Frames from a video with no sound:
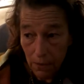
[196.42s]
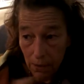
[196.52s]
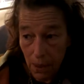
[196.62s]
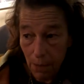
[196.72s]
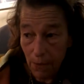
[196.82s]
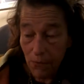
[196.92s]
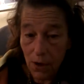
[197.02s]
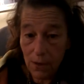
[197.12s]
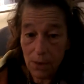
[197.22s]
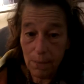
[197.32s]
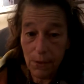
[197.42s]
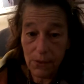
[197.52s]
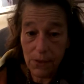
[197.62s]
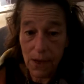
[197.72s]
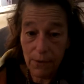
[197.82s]
you know, moved on to some
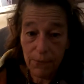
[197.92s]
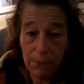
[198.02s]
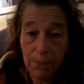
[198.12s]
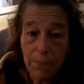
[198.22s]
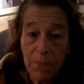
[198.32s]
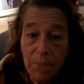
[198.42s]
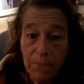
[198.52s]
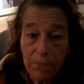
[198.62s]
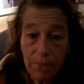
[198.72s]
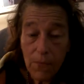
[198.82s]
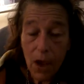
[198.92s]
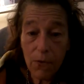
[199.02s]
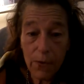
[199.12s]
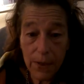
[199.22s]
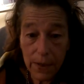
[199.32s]
other stuff
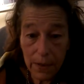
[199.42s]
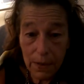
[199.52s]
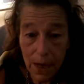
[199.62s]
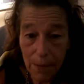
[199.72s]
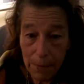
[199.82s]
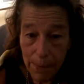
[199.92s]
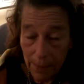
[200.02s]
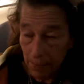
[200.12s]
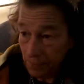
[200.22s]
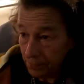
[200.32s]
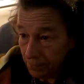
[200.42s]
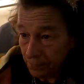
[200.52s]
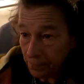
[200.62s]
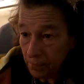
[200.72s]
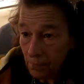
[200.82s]
over the time span.
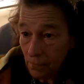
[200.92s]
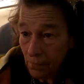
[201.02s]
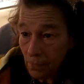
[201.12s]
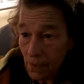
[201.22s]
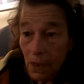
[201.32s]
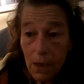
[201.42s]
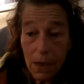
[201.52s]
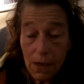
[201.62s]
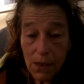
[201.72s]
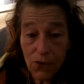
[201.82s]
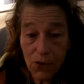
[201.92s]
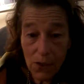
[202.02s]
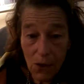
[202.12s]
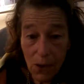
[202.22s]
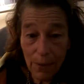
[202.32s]
So she
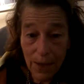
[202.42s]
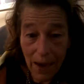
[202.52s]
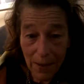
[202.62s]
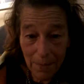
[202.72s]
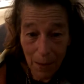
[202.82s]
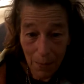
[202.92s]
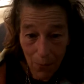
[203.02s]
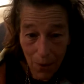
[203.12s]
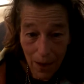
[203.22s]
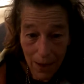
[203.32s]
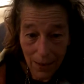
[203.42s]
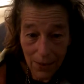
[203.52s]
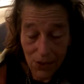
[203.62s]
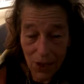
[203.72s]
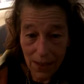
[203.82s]
started with item number one,
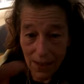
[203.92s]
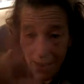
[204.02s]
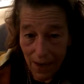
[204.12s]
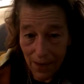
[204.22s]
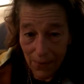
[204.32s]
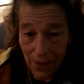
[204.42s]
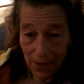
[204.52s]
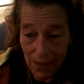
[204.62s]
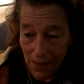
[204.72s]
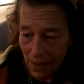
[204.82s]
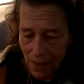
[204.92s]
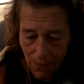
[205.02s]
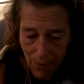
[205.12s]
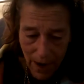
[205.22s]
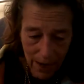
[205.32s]
and she has it like in these
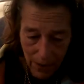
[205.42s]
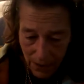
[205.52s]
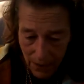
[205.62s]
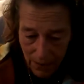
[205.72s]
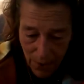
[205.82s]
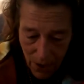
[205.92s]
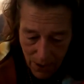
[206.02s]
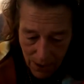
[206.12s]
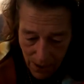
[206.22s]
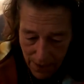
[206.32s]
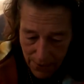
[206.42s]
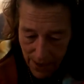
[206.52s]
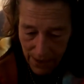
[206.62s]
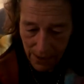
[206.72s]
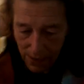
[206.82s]
regular books like
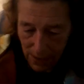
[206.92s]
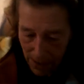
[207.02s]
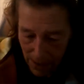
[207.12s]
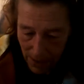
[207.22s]
this.